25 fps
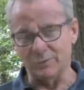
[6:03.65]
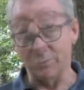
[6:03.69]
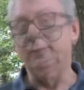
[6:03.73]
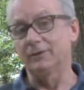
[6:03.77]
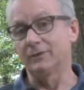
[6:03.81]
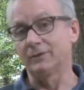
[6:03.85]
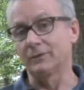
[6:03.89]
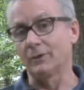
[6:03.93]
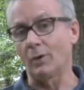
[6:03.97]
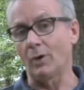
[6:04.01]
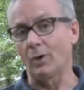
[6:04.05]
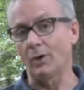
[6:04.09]

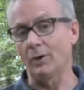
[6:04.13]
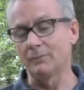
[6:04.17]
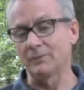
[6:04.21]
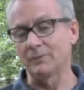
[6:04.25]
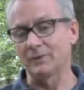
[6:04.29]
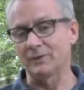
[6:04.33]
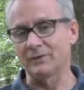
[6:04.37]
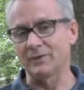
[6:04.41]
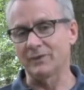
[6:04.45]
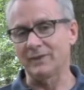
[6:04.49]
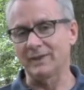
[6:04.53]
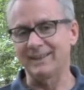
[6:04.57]
So
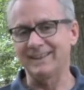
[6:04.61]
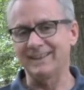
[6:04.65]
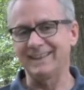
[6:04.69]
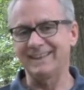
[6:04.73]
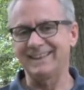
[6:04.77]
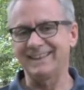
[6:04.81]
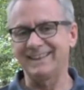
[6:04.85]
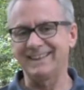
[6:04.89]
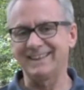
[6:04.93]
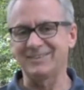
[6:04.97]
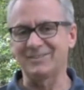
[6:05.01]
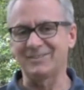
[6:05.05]
obviously
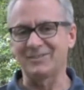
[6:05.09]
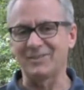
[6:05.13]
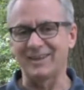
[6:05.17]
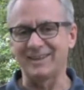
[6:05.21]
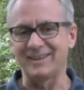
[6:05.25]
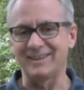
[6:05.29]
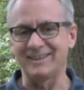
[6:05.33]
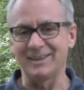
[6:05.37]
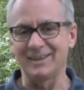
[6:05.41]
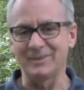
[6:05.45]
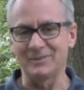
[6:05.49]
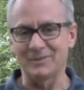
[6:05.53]
it's very
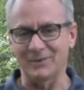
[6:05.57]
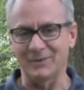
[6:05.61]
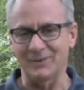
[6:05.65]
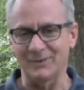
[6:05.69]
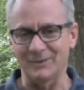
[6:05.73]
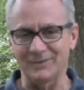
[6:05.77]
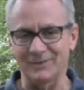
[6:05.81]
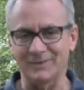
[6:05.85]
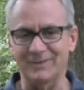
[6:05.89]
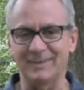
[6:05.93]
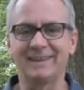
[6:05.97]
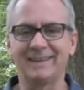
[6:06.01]
difficult